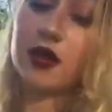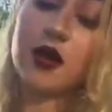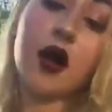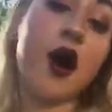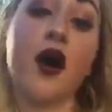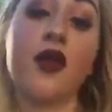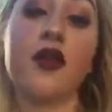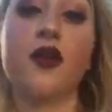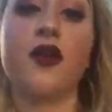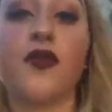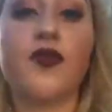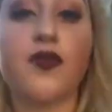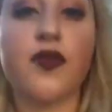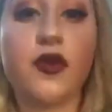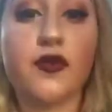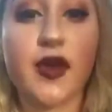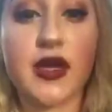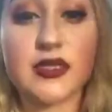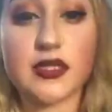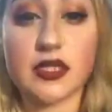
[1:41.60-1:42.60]
Cardiff
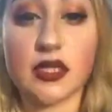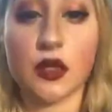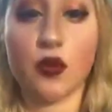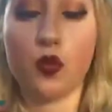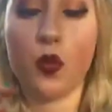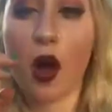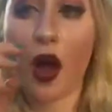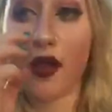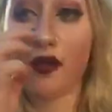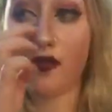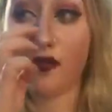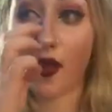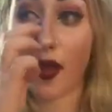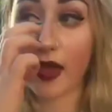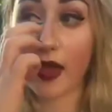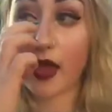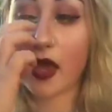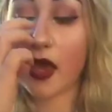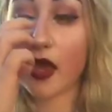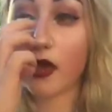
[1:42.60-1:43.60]
University
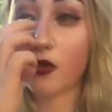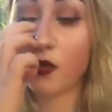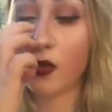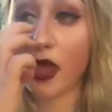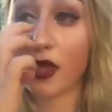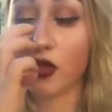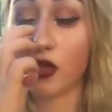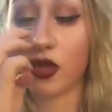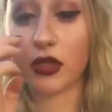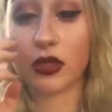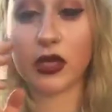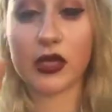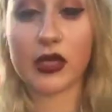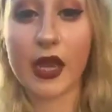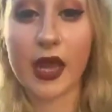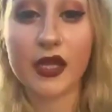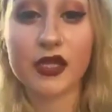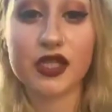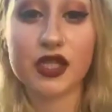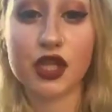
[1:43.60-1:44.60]
Wi-Fi here that you can
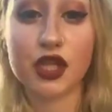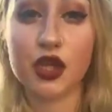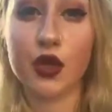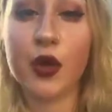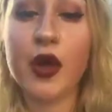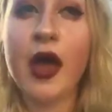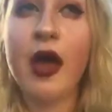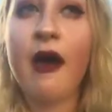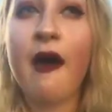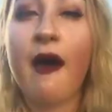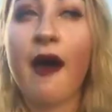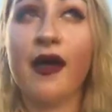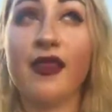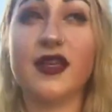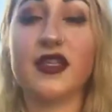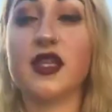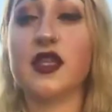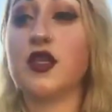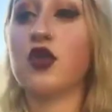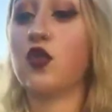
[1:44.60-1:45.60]
connect to
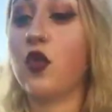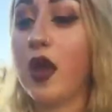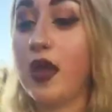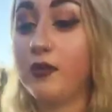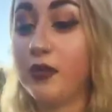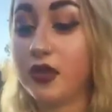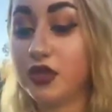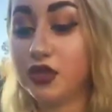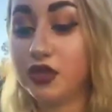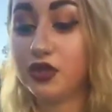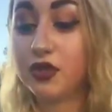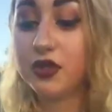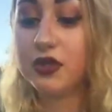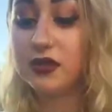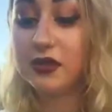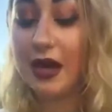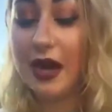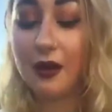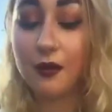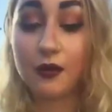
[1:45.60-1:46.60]
and this is great because you
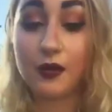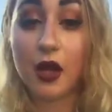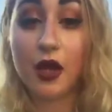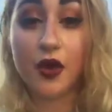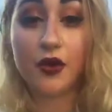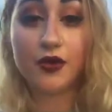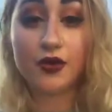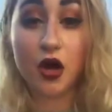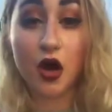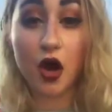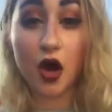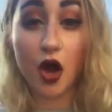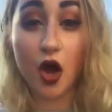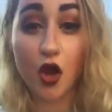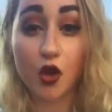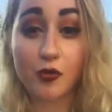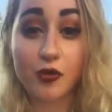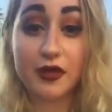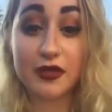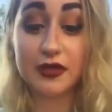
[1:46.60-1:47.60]
can download our
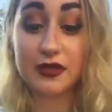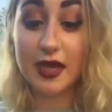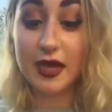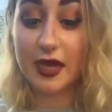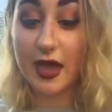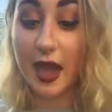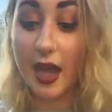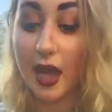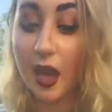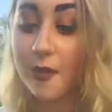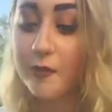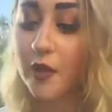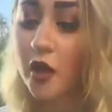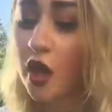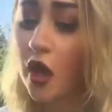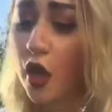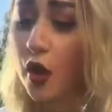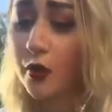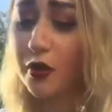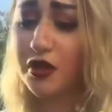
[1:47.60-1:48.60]
open day app
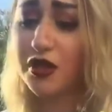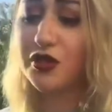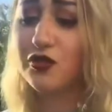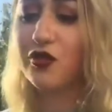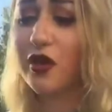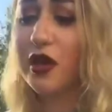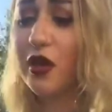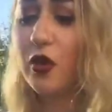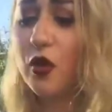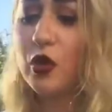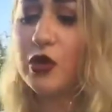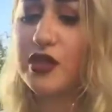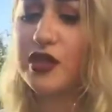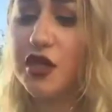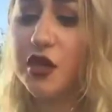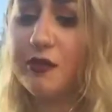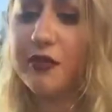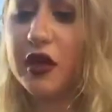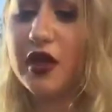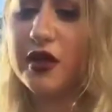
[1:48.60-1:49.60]
which is really
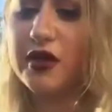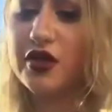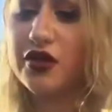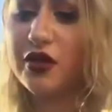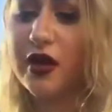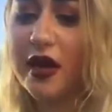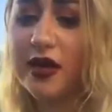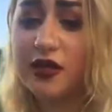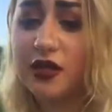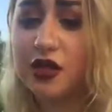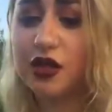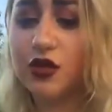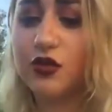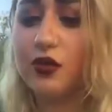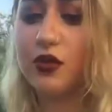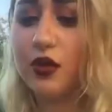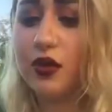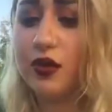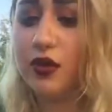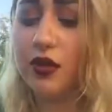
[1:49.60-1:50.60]
awesome because you get
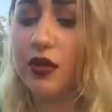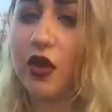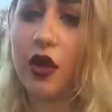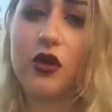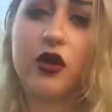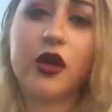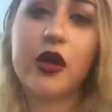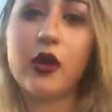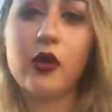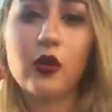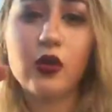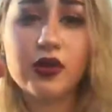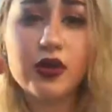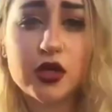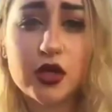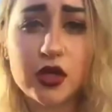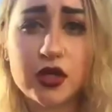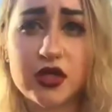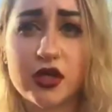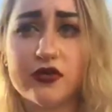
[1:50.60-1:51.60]
to you know look at all
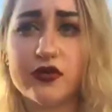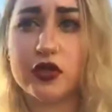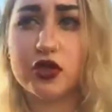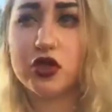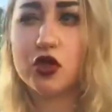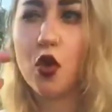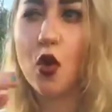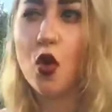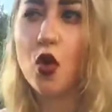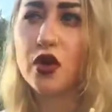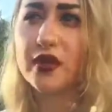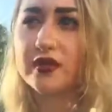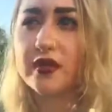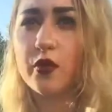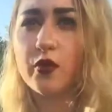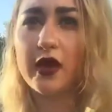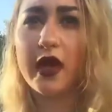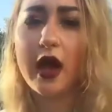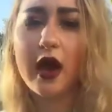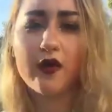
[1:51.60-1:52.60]
the different talks
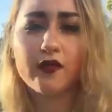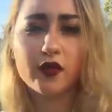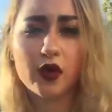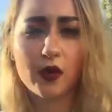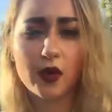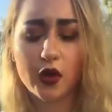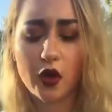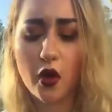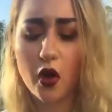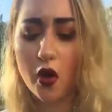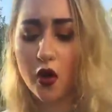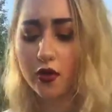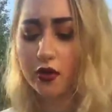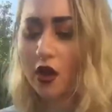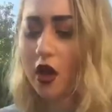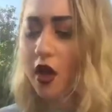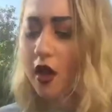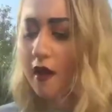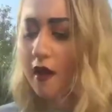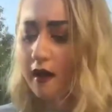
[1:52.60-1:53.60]
that we have going on
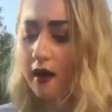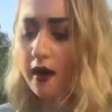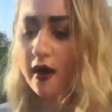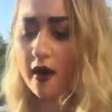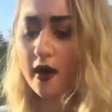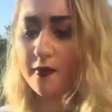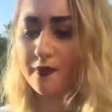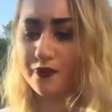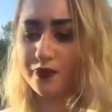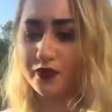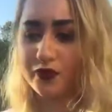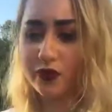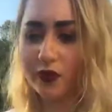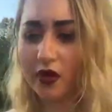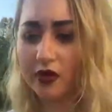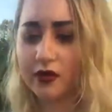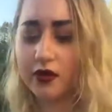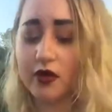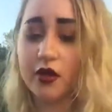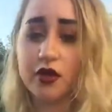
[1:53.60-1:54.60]
um,
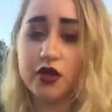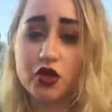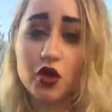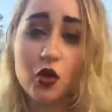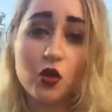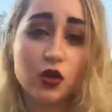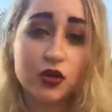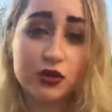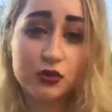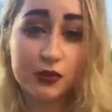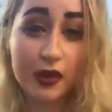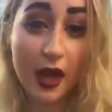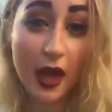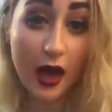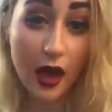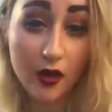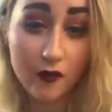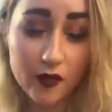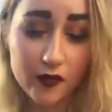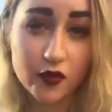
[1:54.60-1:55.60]
the tours we
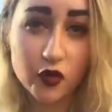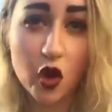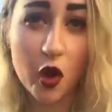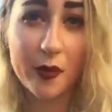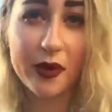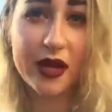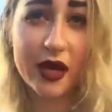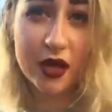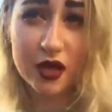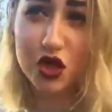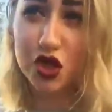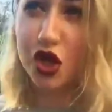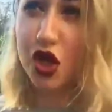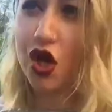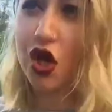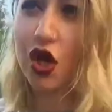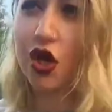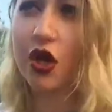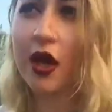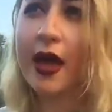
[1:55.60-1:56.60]
have of
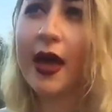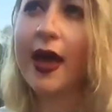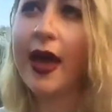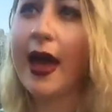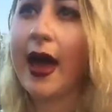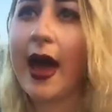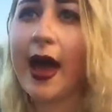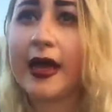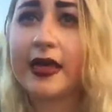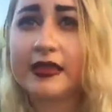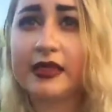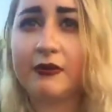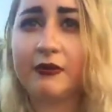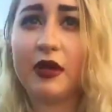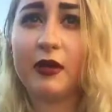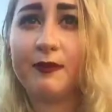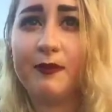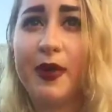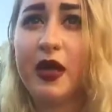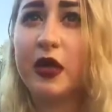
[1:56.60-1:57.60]
accommodation
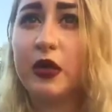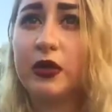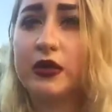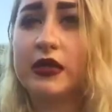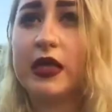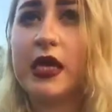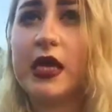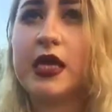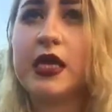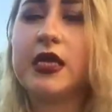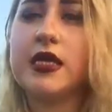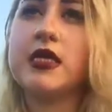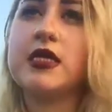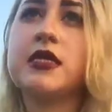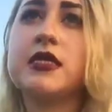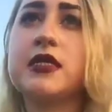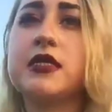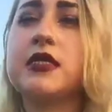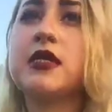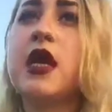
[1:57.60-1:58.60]
academic
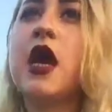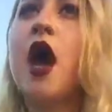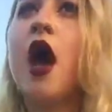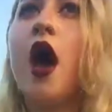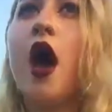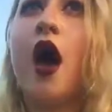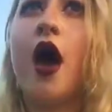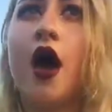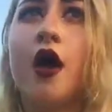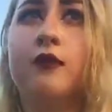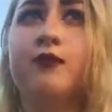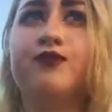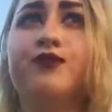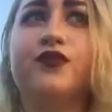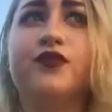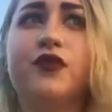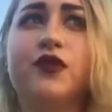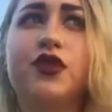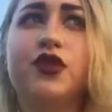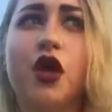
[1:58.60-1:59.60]
buildings
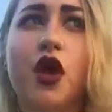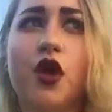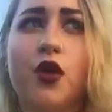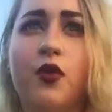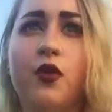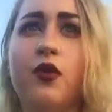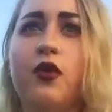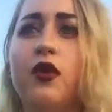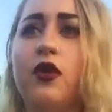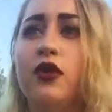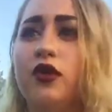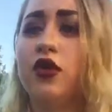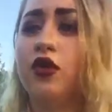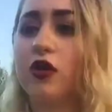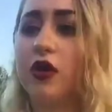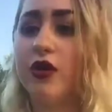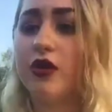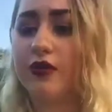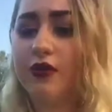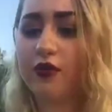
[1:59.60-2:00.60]
um, so you
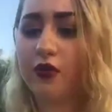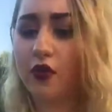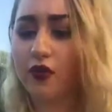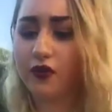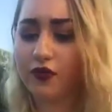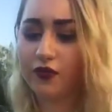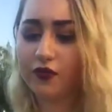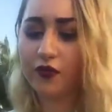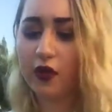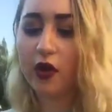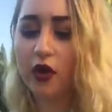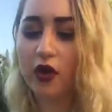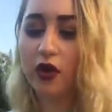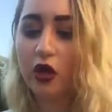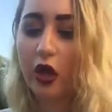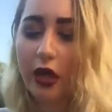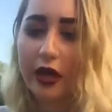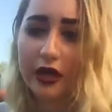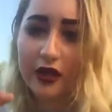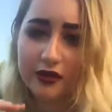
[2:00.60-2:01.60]
can sort of
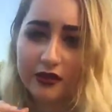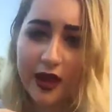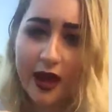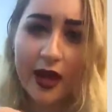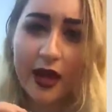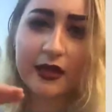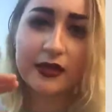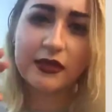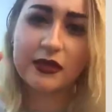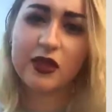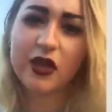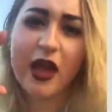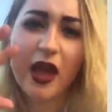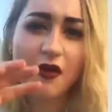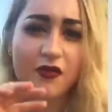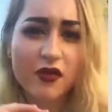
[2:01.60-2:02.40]
look at that, look at